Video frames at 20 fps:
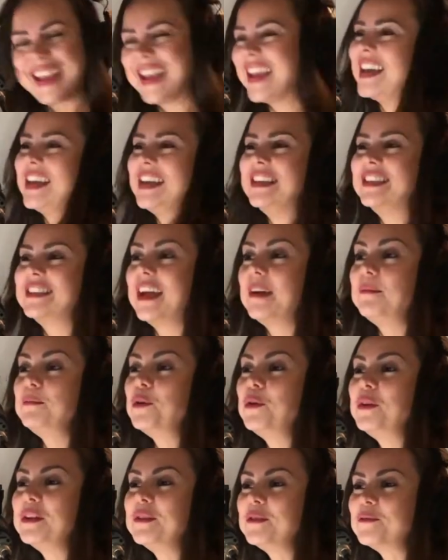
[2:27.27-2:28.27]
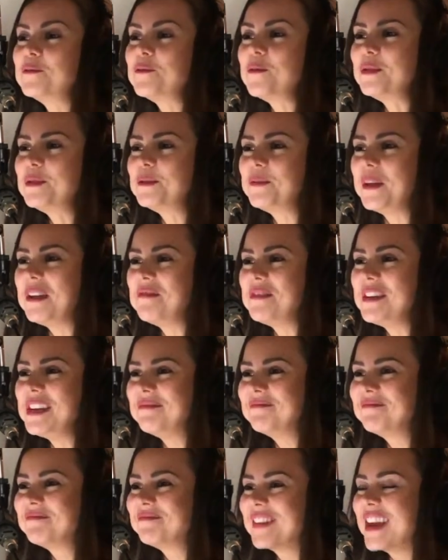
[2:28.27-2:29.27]
it's time to heal those wounds,
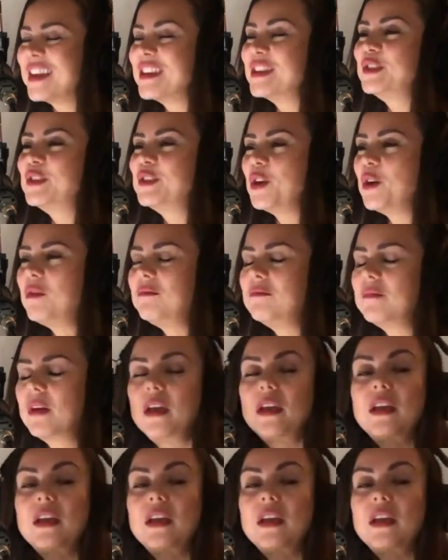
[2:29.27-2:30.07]
baby. So